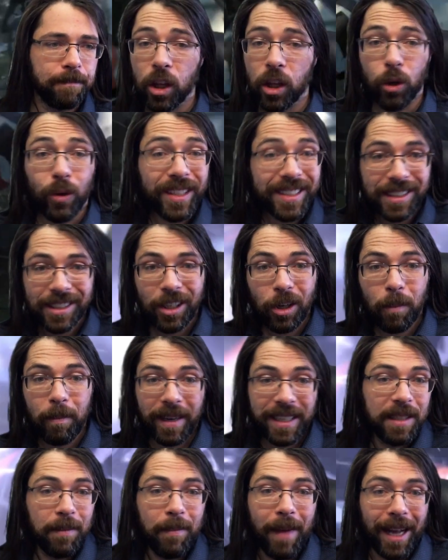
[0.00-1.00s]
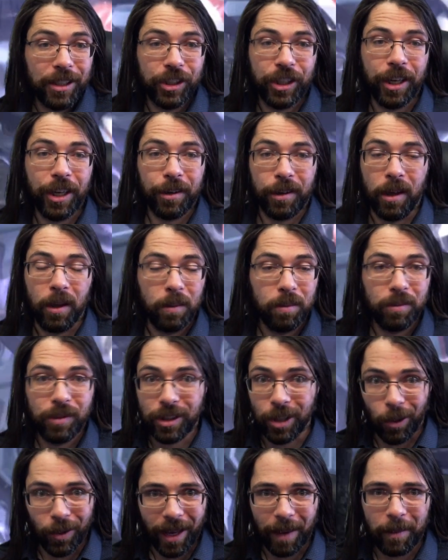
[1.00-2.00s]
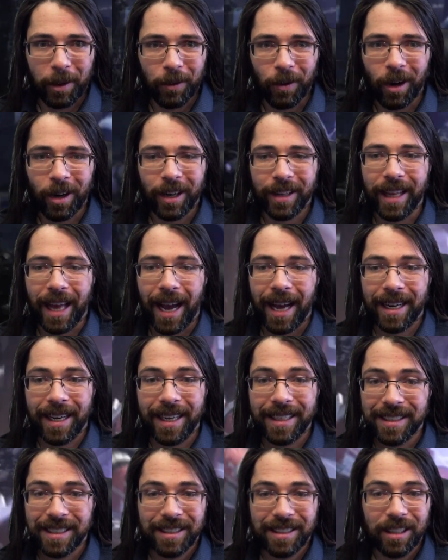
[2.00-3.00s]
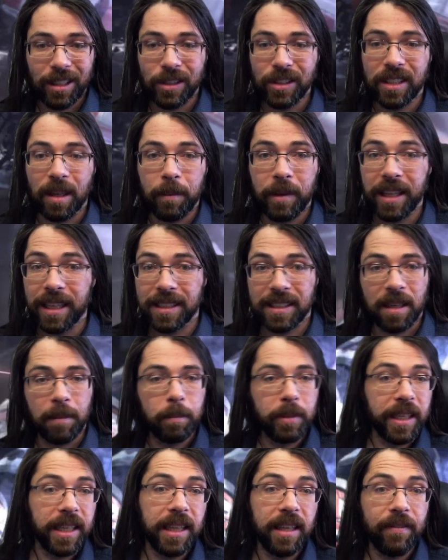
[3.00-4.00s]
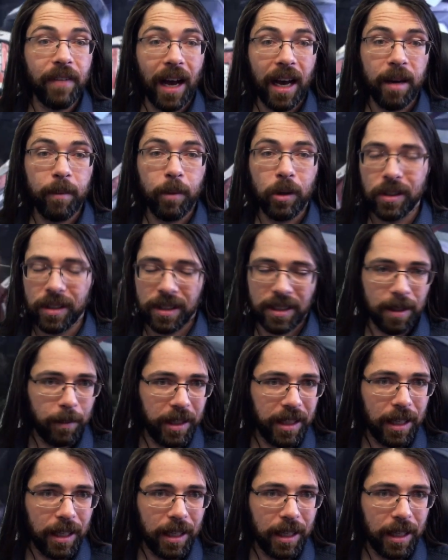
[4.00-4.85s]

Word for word: You can still mix and match gear though. Don't get me wrong on that. It's still something that's completely viable, something